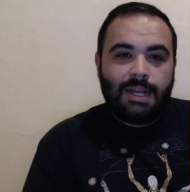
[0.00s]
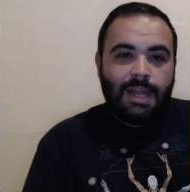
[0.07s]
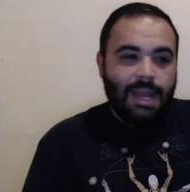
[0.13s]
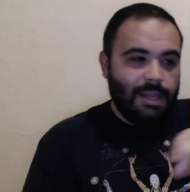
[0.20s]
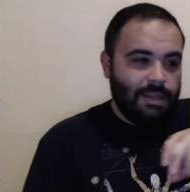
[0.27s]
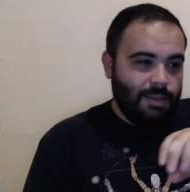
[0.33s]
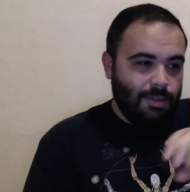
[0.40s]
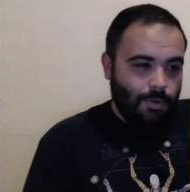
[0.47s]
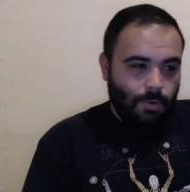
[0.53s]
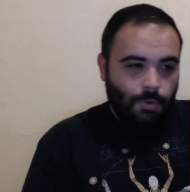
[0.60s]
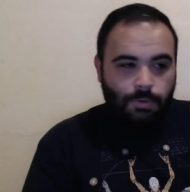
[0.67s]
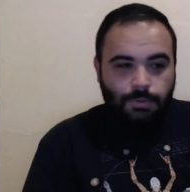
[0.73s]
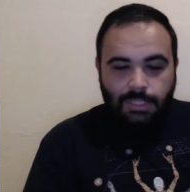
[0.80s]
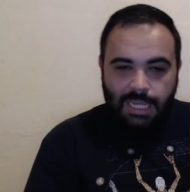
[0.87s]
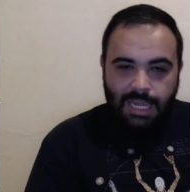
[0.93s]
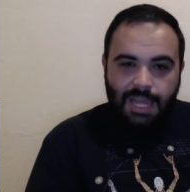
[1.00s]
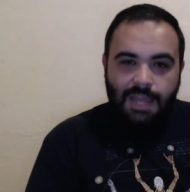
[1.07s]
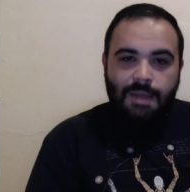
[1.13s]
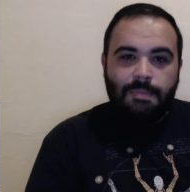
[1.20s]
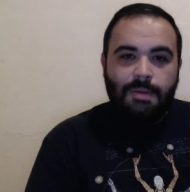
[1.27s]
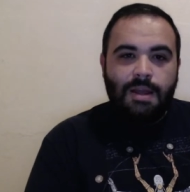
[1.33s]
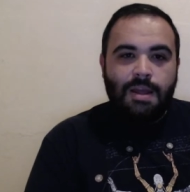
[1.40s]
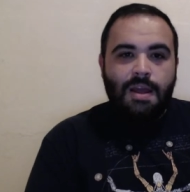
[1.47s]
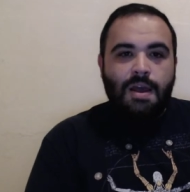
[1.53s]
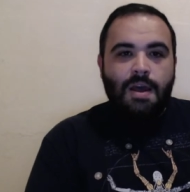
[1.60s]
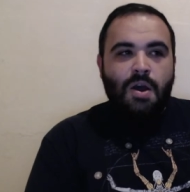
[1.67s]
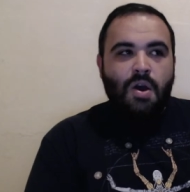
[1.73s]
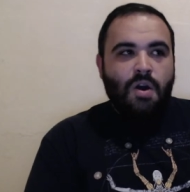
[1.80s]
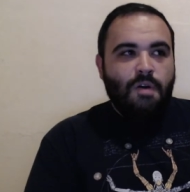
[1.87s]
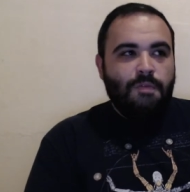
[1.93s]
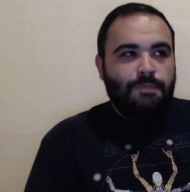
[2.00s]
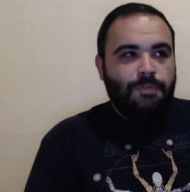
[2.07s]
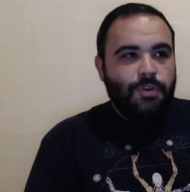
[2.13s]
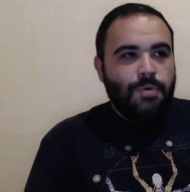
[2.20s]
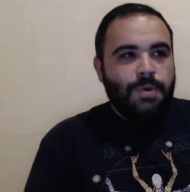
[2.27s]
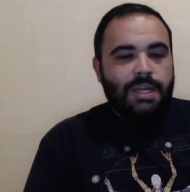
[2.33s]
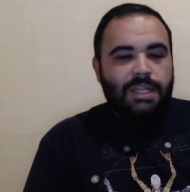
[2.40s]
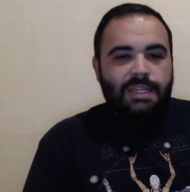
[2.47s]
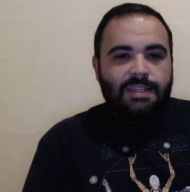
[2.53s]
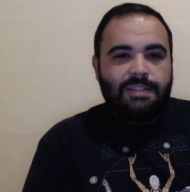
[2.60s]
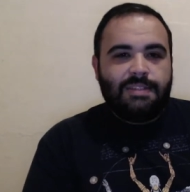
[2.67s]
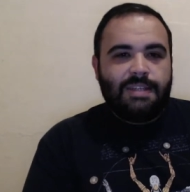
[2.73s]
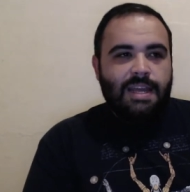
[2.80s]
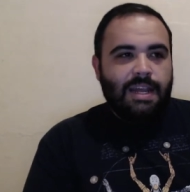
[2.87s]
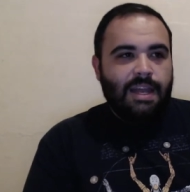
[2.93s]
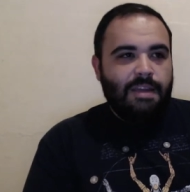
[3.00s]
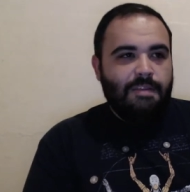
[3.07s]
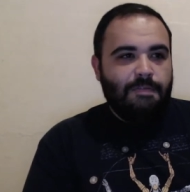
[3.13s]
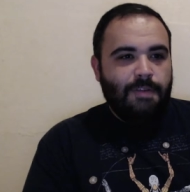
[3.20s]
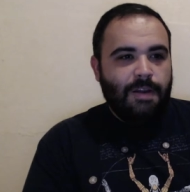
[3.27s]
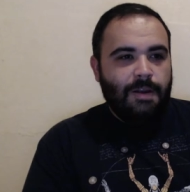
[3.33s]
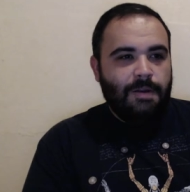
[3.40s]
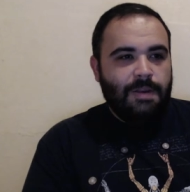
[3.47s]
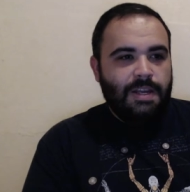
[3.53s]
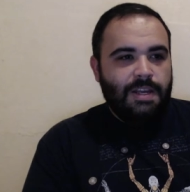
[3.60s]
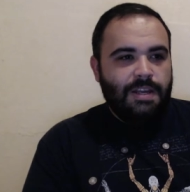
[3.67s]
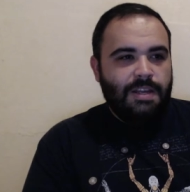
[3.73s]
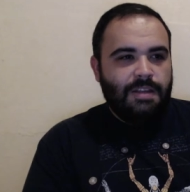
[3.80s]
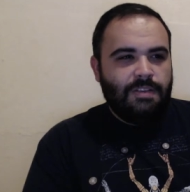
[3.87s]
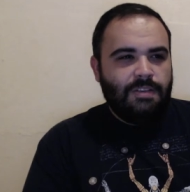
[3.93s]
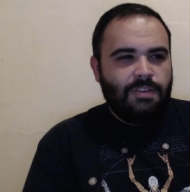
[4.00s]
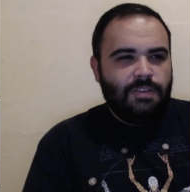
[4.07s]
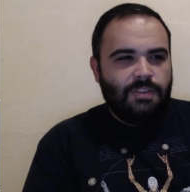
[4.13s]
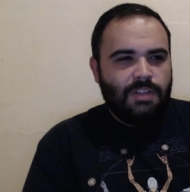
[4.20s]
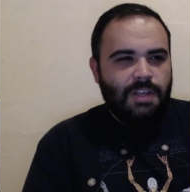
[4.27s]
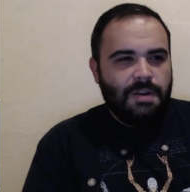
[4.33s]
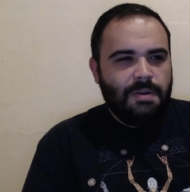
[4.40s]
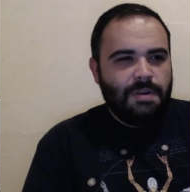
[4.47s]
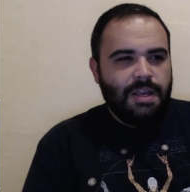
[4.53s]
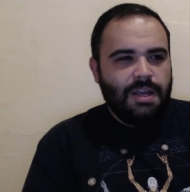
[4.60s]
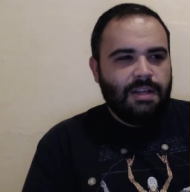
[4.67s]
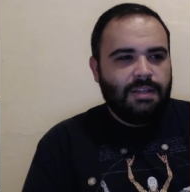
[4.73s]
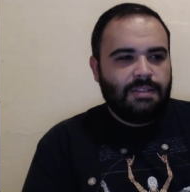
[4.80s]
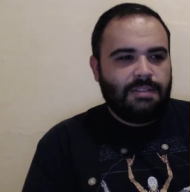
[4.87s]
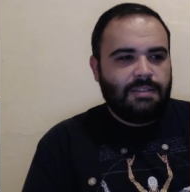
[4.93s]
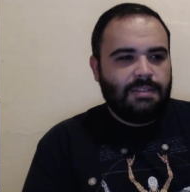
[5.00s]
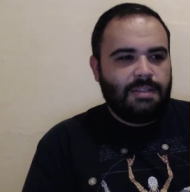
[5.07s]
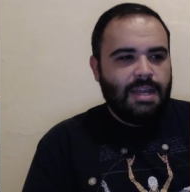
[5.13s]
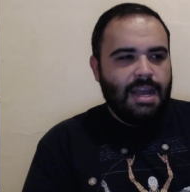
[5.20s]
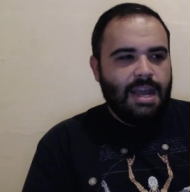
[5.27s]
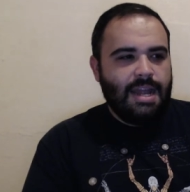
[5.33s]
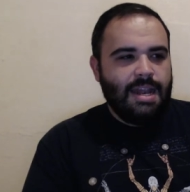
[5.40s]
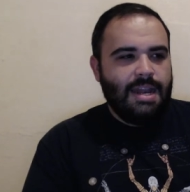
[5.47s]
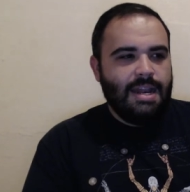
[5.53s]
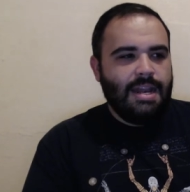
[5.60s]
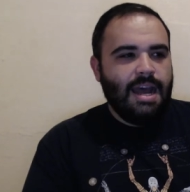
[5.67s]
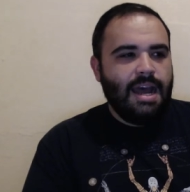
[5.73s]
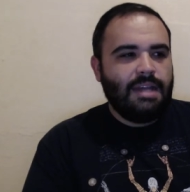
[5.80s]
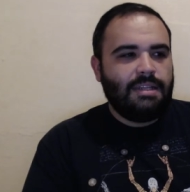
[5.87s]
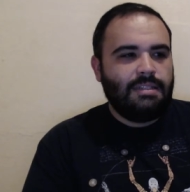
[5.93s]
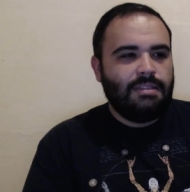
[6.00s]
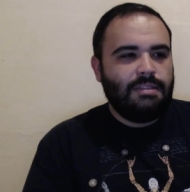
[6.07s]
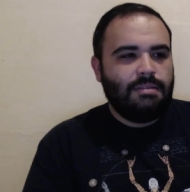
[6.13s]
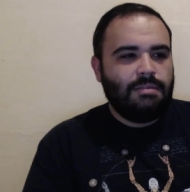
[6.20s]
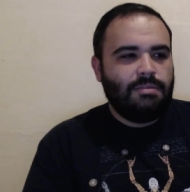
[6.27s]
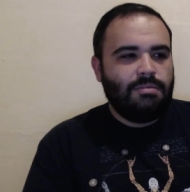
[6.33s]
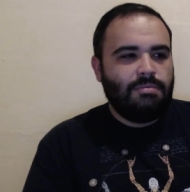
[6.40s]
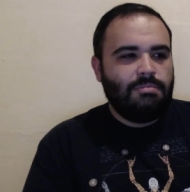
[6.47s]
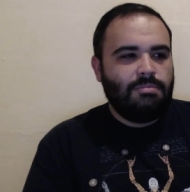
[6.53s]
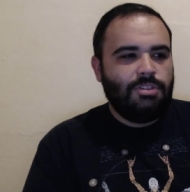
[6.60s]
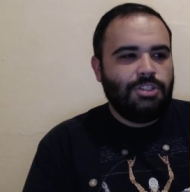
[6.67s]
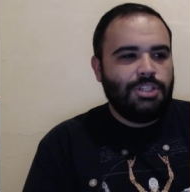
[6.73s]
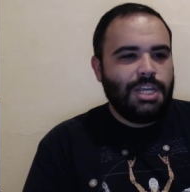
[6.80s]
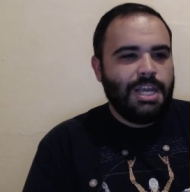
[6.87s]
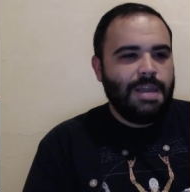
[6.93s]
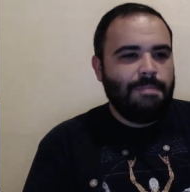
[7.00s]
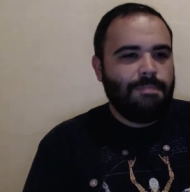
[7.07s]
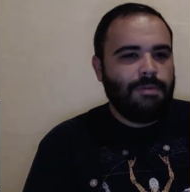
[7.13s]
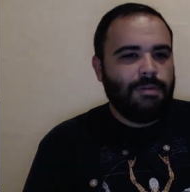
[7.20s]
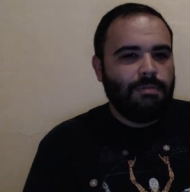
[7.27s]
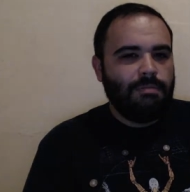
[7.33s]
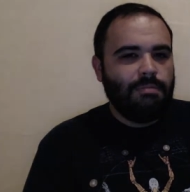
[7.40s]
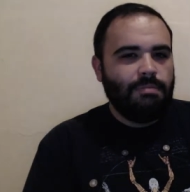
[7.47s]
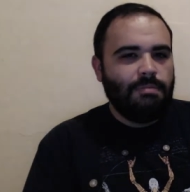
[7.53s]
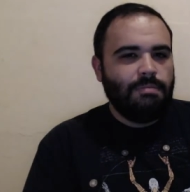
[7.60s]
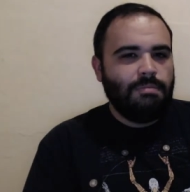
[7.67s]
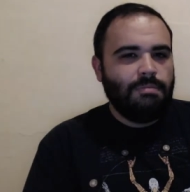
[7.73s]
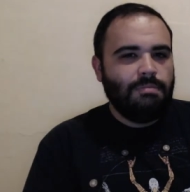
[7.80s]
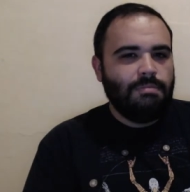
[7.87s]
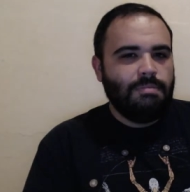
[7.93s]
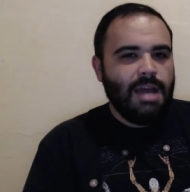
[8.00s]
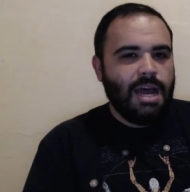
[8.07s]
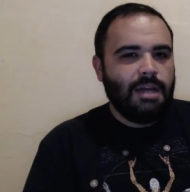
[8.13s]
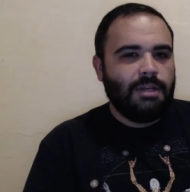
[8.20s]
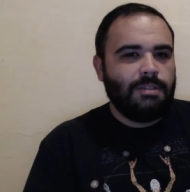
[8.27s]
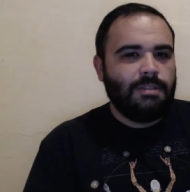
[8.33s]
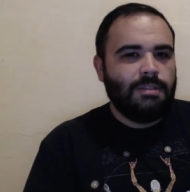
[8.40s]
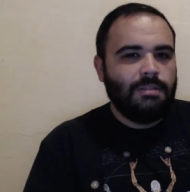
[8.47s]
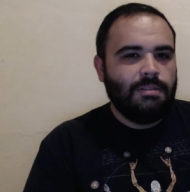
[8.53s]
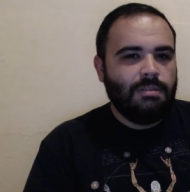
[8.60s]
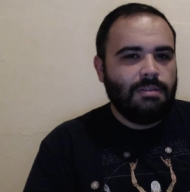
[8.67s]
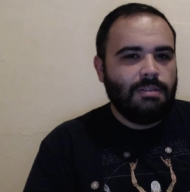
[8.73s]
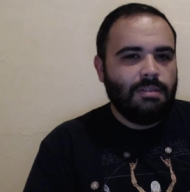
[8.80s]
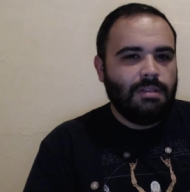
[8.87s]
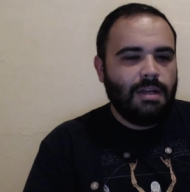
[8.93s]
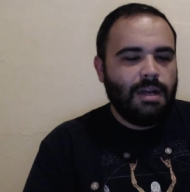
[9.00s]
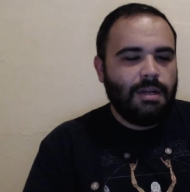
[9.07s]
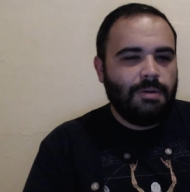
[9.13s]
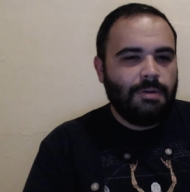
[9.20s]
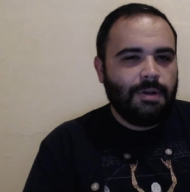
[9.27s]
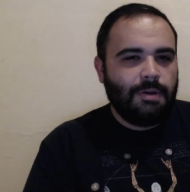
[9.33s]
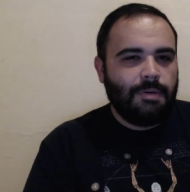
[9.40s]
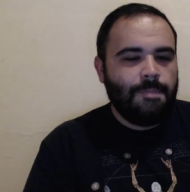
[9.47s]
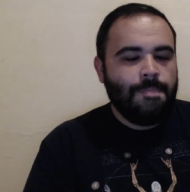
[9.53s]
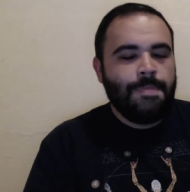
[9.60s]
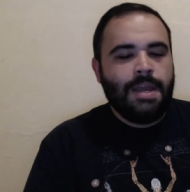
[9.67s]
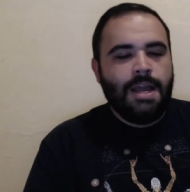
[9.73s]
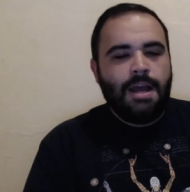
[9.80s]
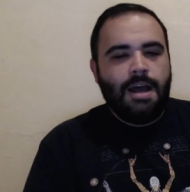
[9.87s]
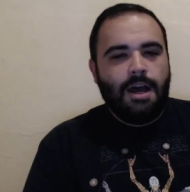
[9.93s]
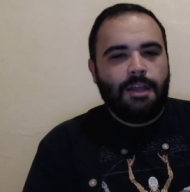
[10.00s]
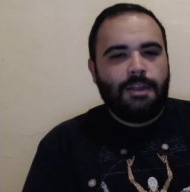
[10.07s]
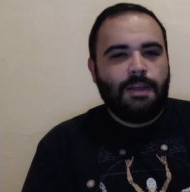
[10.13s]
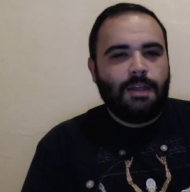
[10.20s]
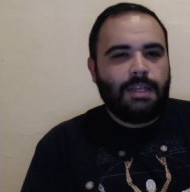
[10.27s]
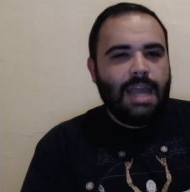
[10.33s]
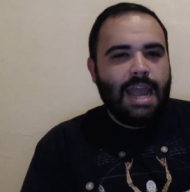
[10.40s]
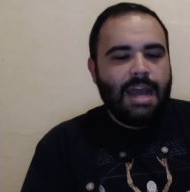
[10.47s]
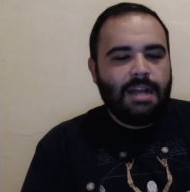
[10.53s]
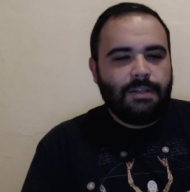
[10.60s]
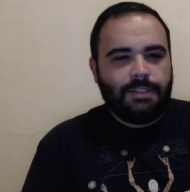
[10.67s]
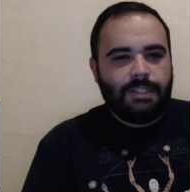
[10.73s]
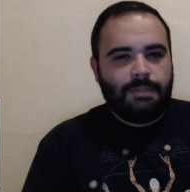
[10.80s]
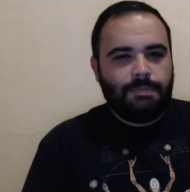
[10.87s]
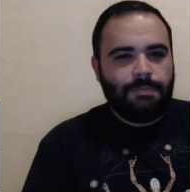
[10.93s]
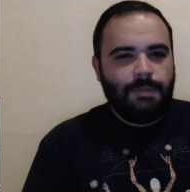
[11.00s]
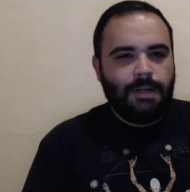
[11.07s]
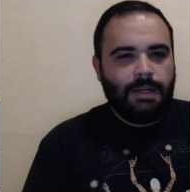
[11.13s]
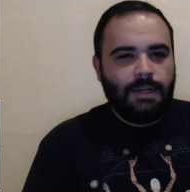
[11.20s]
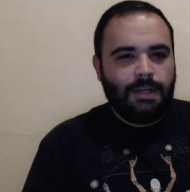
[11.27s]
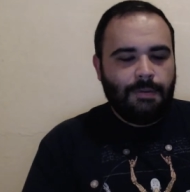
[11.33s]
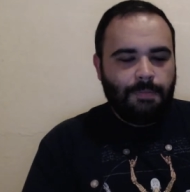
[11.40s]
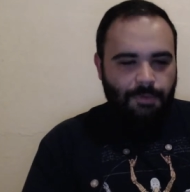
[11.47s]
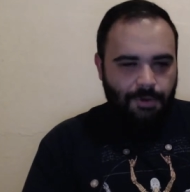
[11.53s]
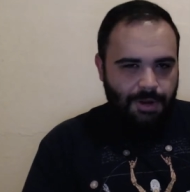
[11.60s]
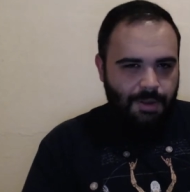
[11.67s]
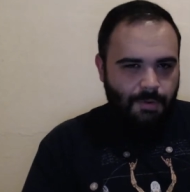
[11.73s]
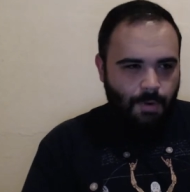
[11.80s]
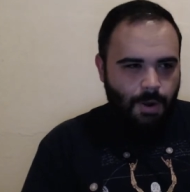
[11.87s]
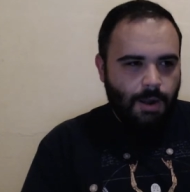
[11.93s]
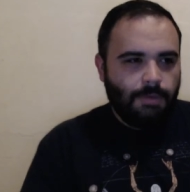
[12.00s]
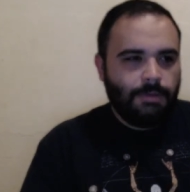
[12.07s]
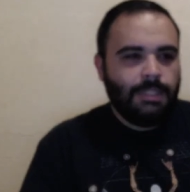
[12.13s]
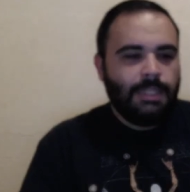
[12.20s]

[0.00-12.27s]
and the whole team of doing this in a very serious and not cheap matter. I don't know. I thought they handled it uh, pretty well,